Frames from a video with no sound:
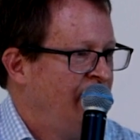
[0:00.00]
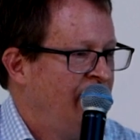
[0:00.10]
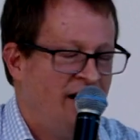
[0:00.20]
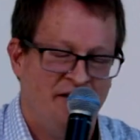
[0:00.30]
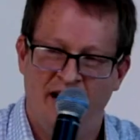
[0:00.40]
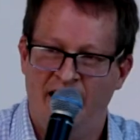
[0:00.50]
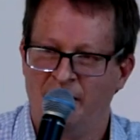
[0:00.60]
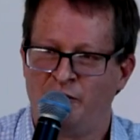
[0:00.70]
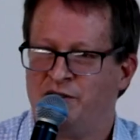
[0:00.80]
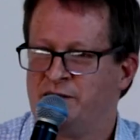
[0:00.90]
And then
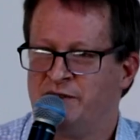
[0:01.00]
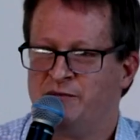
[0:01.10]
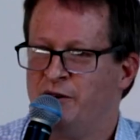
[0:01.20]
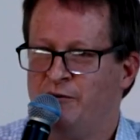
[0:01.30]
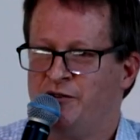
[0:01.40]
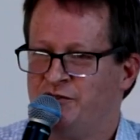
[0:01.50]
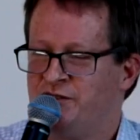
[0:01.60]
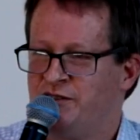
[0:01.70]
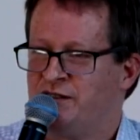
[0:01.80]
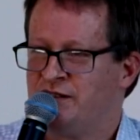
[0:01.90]
at Christmas, we don't want to
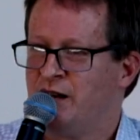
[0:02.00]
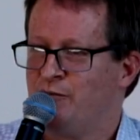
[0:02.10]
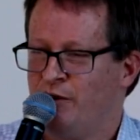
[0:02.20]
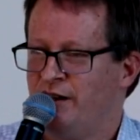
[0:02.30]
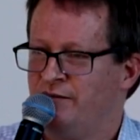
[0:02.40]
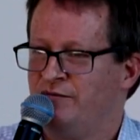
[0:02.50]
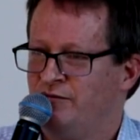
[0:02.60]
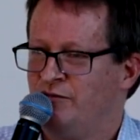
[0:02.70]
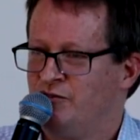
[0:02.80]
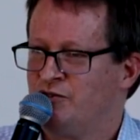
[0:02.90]
just, celebrate
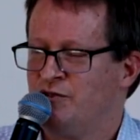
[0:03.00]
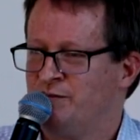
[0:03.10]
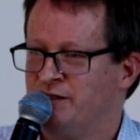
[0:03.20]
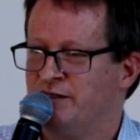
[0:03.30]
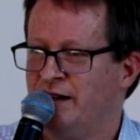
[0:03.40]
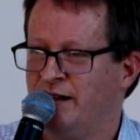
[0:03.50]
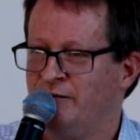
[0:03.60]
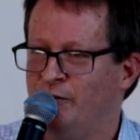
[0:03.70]
just Christmas Day.